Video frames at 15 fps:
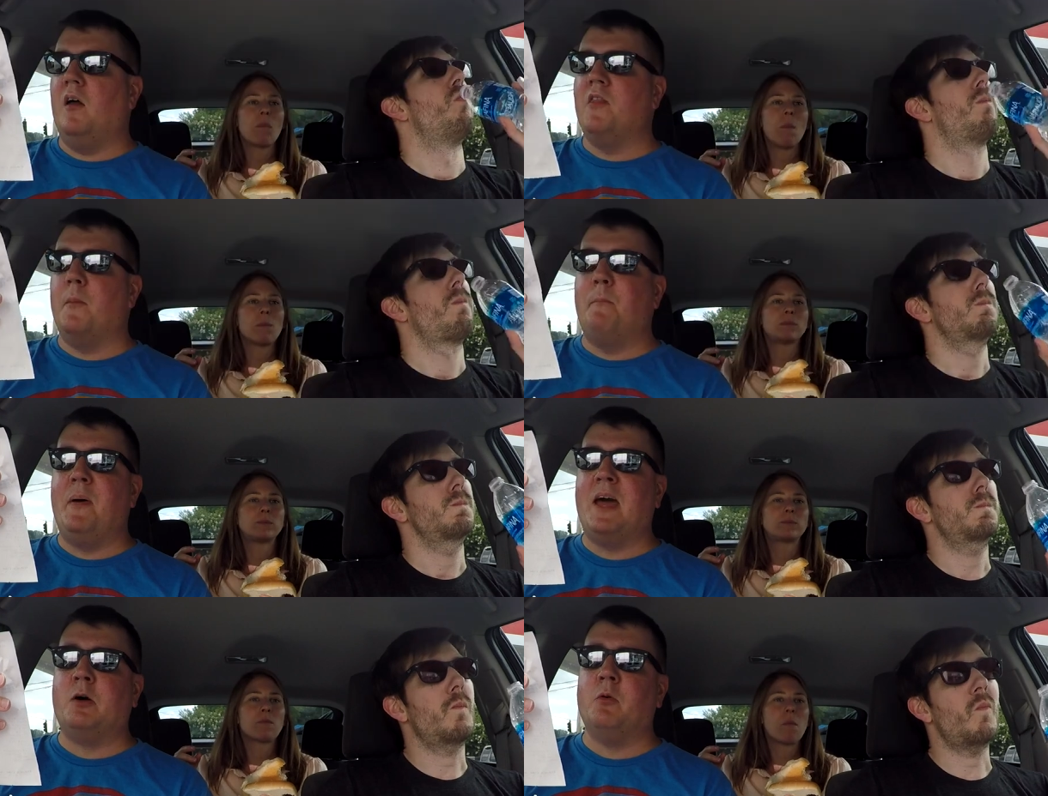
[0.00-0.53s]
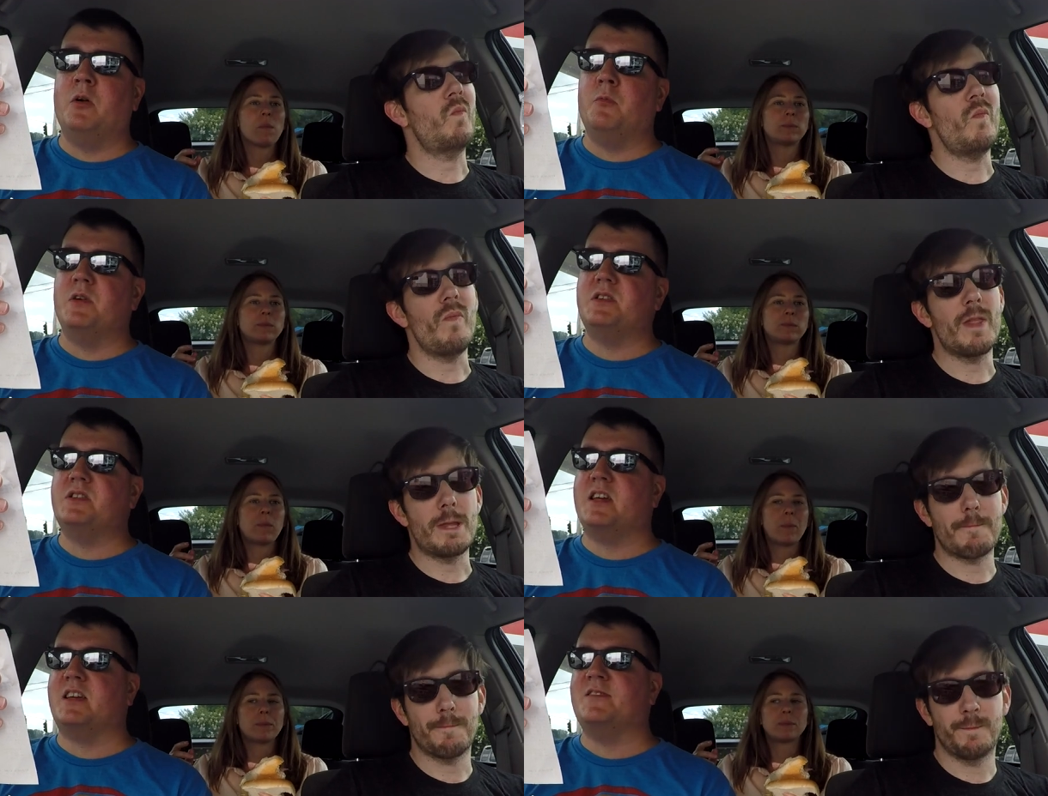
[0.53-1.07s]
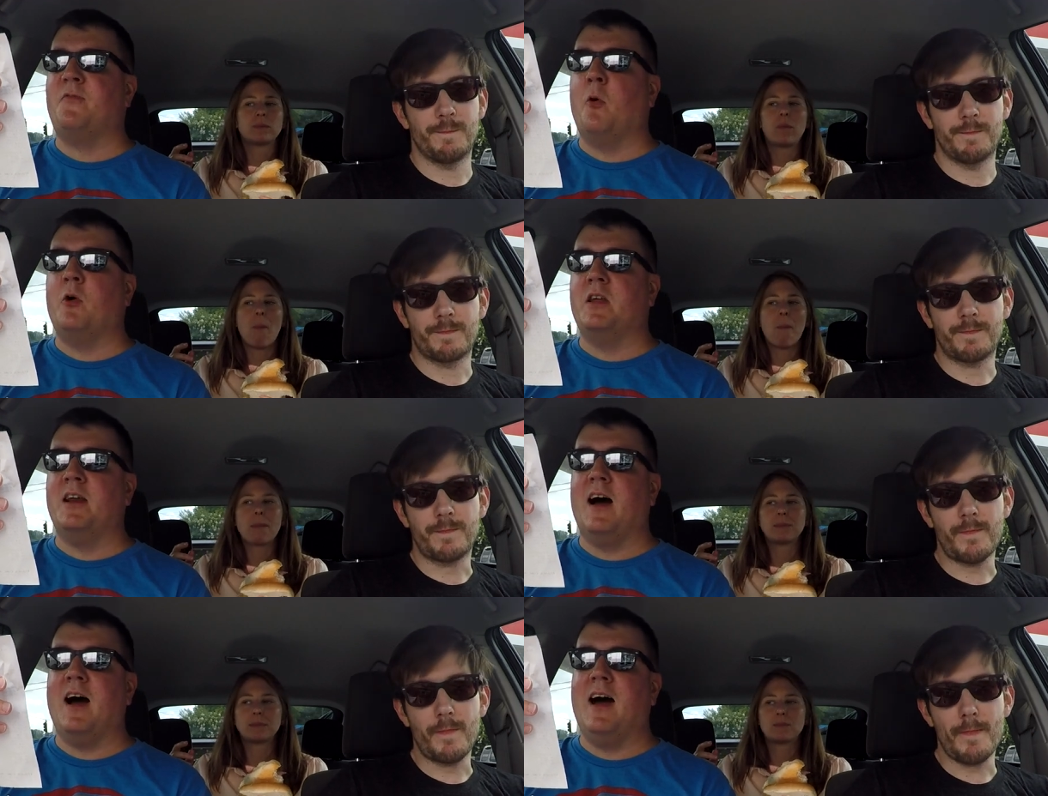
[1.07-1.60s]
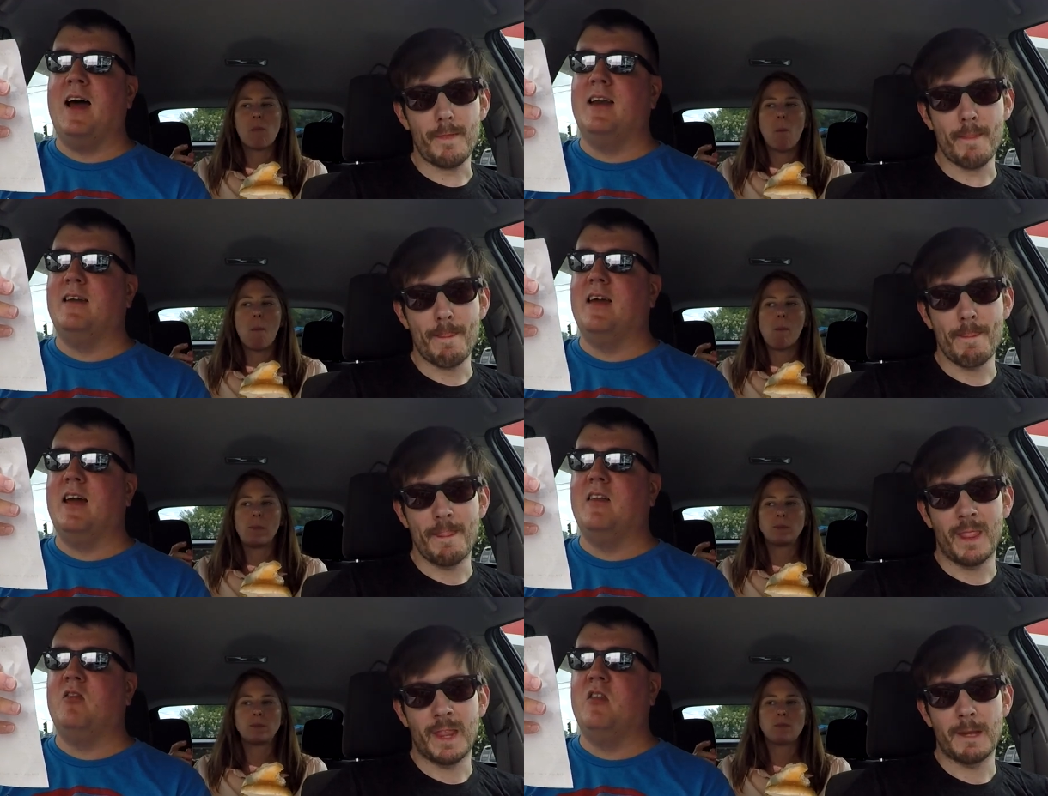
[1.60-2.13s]
Speaker 1: The big one was 649
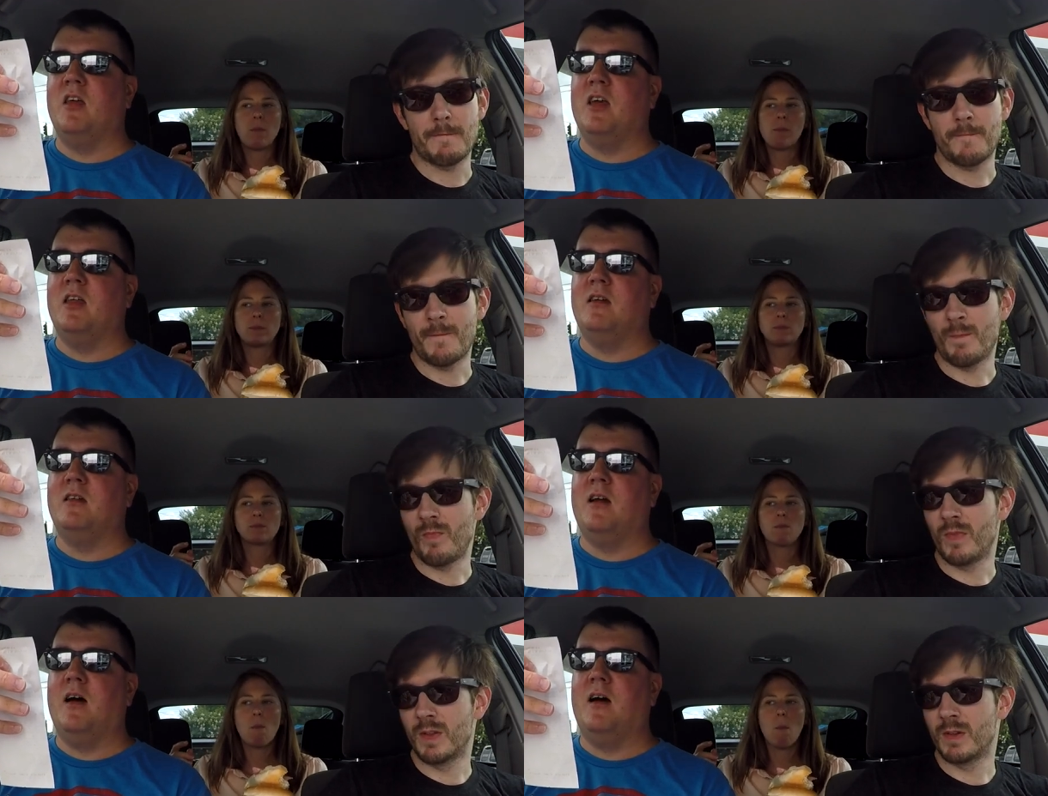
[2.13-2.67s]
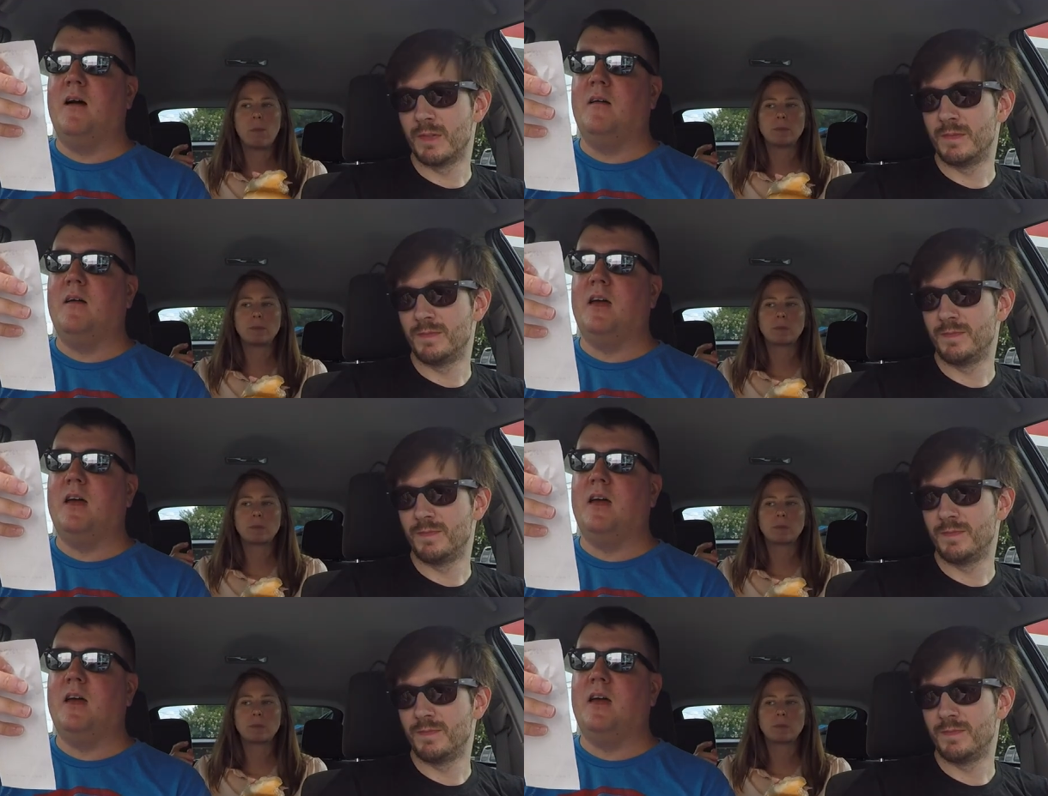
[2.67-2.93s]
and then uh,